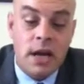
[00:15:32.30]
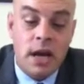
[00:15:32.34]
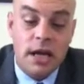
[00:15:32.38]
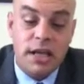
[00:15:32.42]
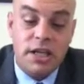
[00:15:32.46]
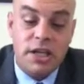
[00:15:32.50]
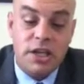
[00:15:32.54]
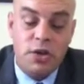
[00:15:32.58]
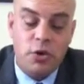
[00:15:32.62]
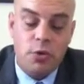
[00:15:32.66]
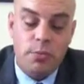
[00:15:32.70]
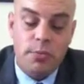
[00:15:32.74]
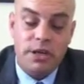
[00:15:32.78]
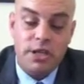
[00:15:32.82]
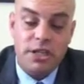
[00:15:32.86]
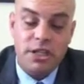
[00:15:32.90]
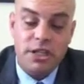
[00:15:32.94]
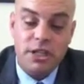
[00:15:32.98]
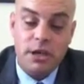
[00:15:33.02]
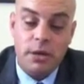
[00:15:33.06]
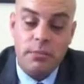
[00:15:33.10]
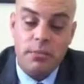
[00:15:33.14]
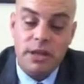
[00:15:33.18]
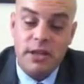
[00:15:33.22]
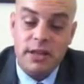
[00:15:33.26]
A cubit
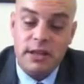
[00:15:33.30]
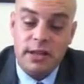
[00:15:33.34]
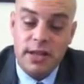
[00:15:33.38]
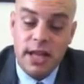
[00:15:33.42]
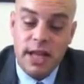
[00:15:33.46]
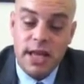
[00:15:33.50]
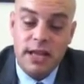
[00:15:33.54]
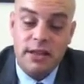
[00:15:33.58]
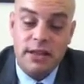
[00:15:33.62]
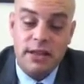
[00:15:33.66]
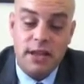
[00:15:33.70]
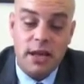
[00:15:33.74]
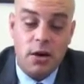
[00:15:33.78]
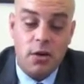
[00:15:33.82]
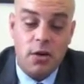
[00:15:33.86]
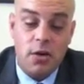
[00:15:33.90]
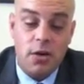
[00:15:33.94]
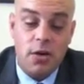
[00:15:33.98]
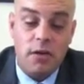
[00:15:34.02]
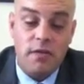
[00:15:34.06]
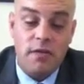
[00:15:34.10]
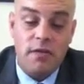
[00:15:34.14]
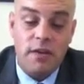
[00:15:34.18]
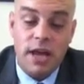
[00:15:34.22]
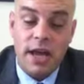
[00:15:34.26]
shall be the length
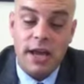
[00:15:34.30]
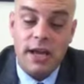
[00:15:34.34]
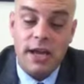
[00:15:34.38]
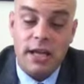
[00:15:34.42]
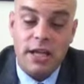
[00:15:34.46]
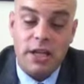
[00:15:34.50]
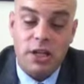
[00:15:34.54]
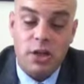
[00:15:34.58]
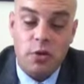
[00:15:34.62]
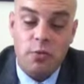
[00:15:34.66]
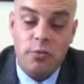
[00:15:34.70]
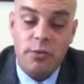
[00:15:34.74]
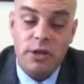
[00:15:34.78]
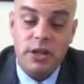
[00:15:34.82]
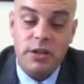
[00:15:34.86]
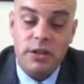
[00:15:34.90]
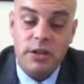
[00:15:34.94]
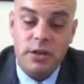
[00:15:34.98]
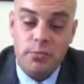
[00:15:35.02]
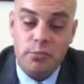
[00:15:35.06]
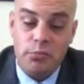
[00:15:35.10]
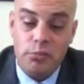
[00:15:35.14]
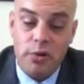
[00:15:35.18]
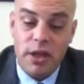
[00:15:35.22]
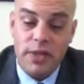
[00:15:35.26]
thereof, and a
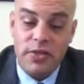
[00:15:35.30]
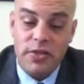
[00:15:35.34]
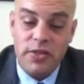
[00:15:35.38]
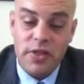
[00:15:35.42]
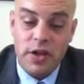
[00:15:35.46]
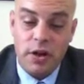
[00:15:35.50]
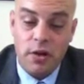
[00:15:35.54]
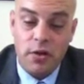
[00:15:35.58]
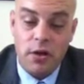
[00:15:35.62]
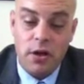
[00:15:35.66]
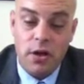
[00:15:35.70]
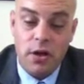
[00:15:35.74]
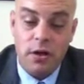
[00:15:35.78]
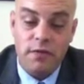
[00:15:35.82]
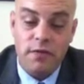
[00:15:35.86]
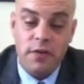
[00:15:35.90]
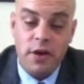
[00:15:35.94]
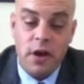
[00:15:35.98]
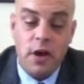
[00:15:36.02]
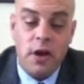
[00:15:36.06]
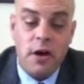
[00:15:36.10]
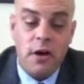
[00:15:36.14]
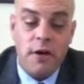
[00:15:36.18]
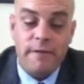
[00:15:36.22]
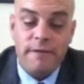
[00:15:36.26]
cubit the breadth thereof.
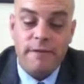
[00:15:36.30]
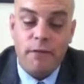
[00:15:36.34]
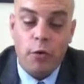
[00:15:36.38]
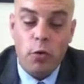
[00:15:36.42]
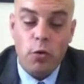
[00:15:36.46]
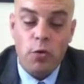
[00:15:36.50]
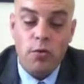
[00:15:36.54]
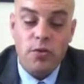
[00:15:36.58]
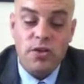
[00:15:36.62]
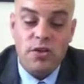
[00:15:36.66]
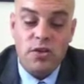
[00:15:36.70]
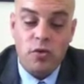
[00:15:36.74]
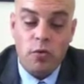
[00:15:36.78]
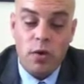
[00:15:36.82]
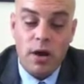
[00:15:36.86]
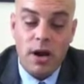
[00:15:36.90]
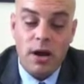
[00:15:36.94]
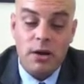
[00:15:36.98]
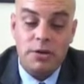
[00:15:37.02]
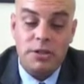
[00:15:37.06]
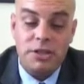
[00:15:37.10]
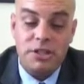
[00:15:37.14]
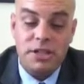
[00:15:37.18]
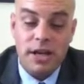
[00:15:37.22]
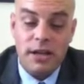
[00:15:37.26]
4
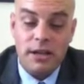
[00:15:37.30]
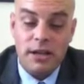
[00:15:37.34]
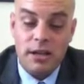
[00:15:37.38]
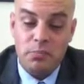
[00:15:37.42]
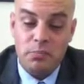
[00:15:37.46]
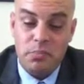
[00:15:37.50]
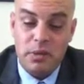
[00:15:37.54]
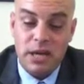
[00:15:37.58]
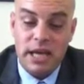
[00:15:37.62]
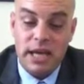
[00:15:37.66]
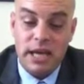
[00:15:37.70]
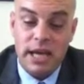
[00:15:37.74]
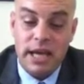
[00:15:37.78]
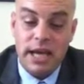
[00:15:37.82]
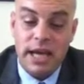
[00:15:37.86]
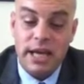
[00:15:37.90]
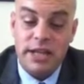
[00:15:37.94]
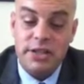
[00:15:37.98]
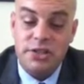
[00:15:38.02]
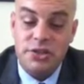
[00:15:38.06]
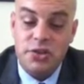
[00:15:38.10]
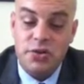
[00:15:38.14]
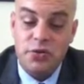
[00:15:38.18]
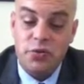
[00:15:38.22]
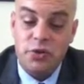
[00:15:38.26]
squares shall it be,
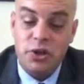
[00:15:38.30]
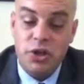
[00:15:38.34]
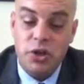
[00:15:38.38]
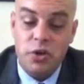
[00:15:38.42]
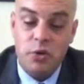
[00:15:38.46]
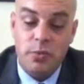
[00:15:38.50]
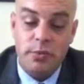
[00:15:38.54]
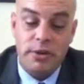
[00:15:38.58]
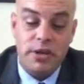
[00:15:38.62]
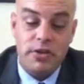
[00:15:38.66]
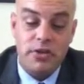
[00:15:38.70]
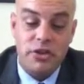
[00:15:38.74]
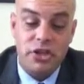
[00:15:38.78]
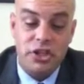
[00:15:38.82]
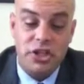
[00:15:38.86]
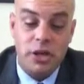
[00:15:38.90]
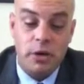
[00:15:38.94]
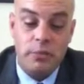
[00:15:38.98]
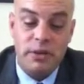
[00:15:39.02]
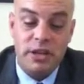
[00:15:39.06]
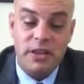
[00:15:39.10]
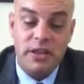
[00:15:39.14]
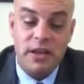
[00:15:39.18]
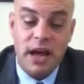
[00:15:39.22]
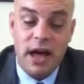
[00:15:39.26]
and 2 cubits
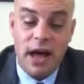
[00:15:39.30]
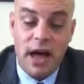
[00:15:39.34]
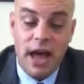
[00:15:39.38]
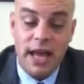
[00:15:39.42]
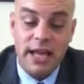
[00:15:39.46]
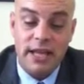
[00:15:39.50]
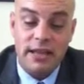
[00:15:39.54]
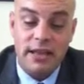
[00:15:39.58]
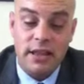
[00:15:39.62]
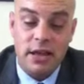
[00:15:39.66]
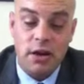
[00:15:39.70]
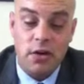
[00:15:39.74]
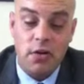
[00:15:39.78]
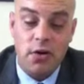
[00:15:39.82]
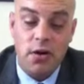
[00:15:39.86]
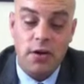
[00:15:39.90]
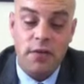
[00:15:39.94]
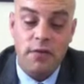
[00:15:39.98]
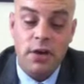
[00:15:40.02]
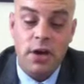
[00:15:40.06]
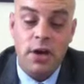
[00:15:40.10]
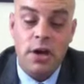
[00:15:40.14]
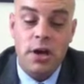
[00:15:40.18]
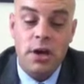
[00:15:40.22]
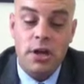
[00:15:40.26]
shall be the height
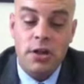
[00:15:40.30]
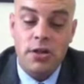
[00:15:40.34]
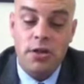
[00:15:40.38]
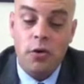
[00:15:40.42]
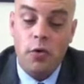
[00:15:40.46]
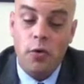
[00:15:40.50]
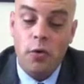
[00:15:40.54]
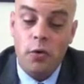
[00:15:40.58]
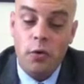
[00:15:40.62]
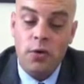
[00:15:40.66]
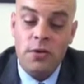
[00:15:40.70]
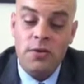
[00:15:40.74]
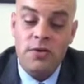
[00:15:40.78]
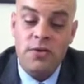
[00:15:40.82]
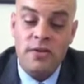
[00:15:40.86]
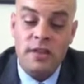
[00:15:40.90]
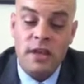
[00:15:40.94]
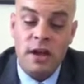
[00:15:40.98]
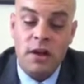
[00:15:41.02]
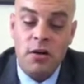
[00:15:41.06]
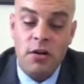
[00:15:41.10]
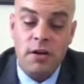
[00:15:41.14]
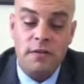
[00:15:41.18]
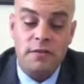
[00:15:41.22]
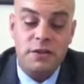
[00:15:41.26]
thereof. The horns
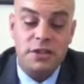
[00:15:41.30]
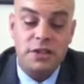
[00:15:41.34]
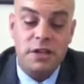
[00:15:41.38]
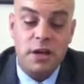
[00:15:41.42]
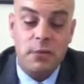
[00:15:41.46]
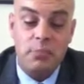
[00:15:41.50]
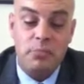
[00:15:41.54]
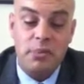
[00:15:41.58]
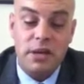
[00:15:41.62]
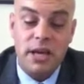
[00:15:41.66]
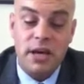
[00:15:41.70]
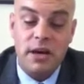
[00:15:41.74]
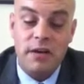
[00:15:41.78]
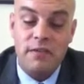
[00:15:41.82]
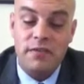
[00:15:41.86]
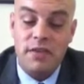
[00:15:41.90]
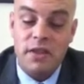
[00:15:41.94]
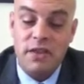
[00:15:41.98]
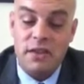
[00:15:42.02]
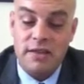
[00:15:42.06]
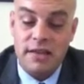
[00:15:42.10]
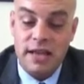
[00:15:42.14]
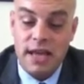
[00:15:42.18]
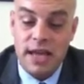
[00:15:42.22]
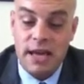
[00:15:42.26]
thereof shall be of
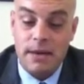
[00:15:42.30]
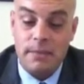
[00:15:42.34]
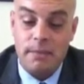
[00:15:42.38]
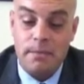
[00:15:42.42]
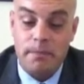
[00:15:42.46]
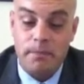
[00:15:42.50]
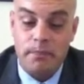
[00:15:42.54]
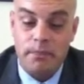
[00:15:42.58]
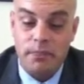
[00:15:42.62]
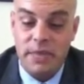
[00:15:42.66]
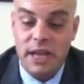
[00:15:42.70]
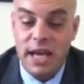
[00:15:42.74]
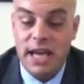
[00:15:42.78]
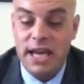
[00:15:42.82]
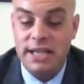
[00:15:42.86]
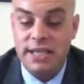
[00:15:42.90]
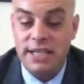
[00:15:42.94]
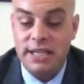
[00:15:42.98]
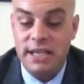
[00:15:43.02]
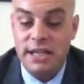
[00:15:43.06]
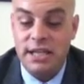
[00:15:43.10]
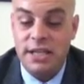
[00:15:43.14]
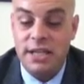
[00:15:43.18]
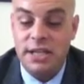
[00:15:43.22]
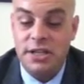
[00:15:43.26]
the same,
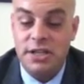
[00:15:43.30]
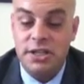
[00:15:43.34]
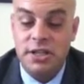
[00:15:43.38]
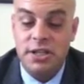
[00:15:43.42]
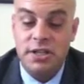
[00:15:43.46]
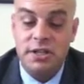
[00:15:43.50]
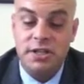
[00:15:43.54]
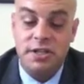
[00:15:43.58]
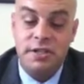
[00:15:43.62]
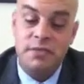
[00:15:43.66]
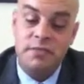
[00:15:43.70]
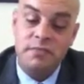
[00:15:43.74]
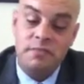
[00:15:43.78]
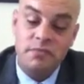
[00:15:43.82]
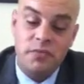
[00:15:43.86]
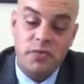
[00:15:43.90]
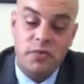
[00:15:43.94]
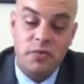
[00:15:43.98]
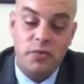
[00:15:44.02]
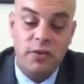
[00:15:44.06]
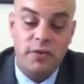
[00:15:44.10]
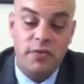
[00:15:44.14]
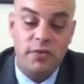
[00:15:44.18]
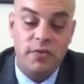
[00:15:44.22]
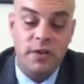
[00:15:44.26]
18 inches,
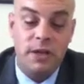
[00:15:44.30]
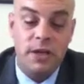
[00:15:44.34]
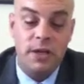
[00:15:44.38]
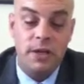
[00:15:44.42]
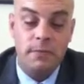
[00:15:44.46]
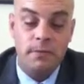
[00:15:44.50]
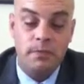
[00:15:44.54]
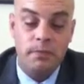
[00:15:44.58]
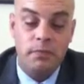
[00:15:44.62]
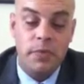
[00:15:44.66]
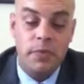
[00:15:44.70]
3 feet.